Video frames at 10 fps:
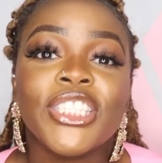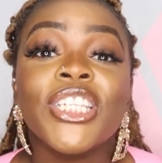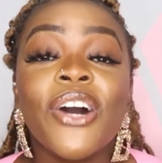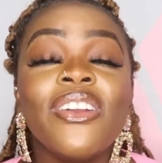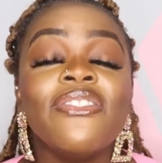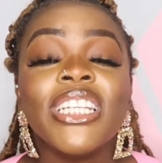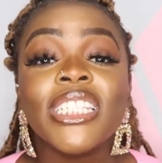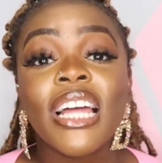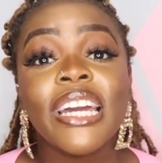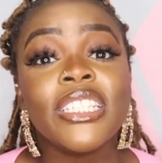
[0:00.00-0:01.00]
So
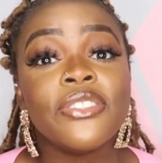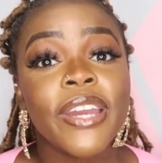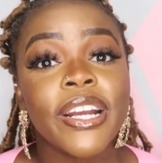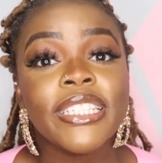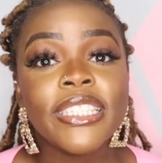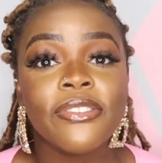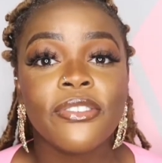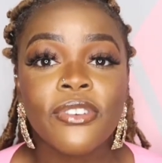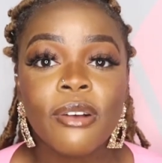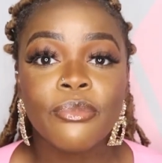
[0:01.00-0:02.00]
Invisalign is very
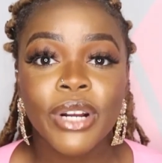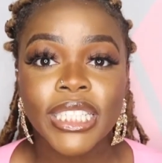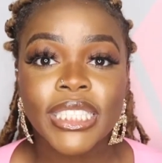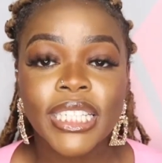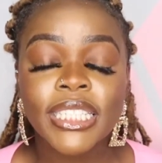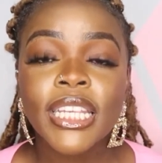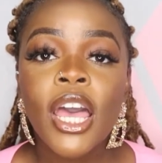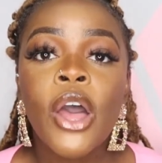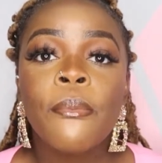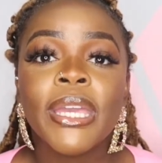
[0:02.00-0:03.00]
different from braces
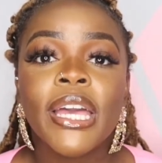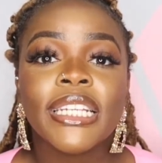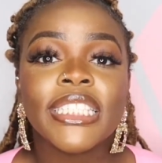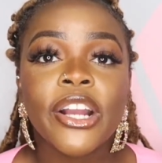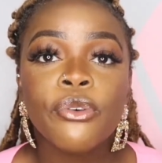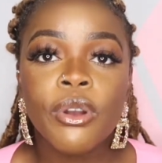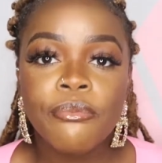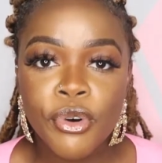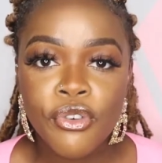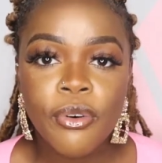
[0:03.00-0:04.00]
because they're
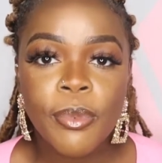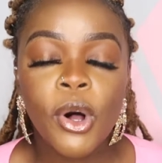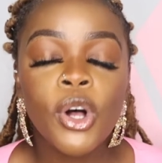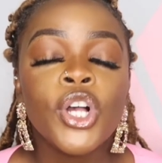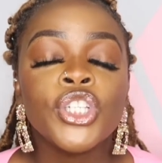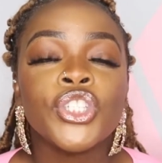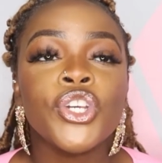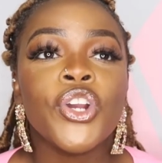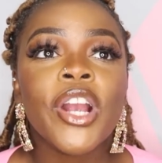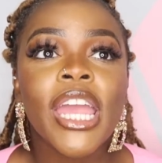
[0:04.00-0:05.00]
removable. So
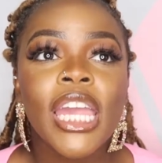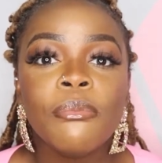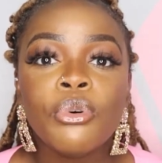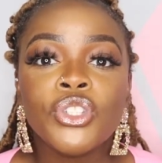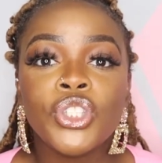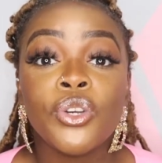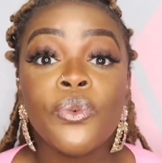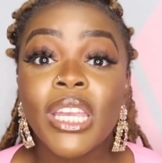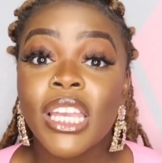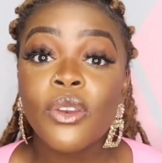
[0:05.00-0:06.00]
you're able
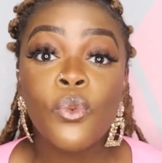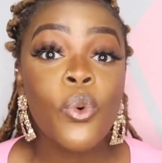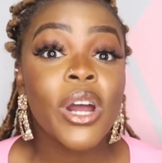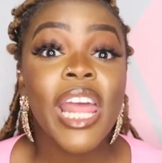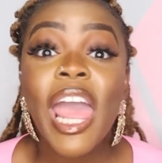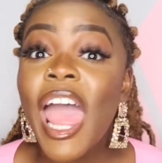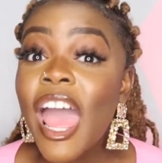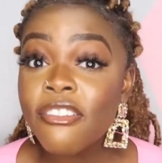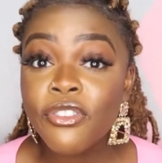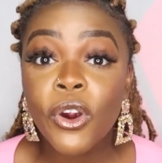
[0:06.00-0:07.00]
to eat
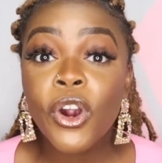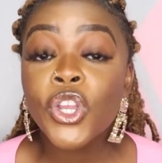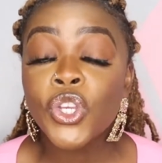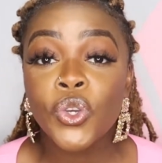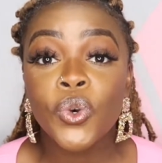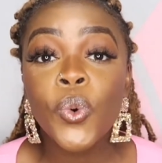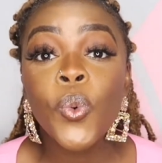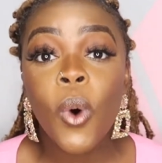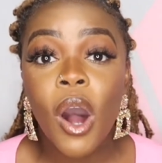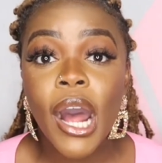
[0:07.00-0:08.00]
whatever you
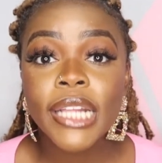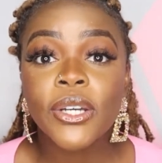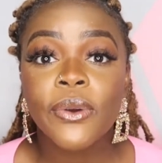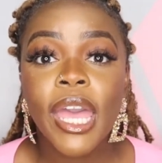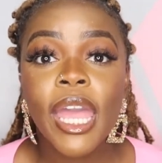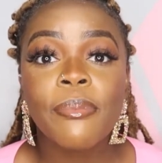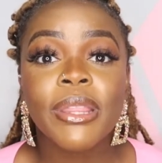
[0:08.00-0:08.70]
want, okay?